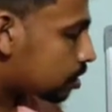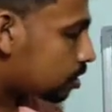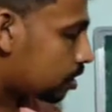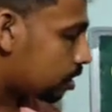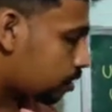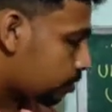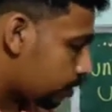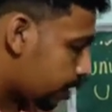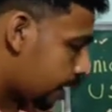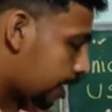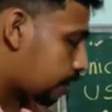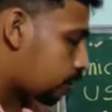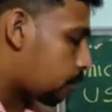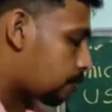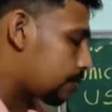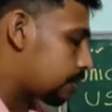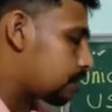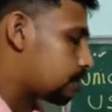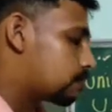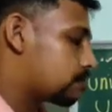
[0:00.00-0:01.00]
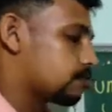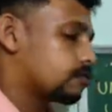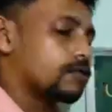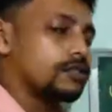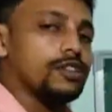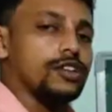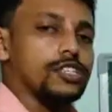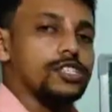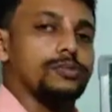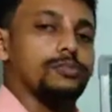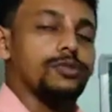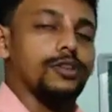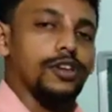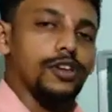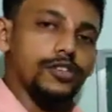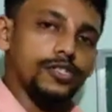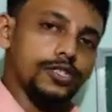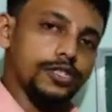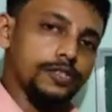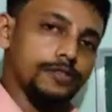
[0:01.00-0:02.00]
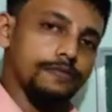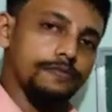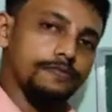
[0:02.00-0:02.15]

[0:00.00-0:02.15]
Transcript: aerobic respiration.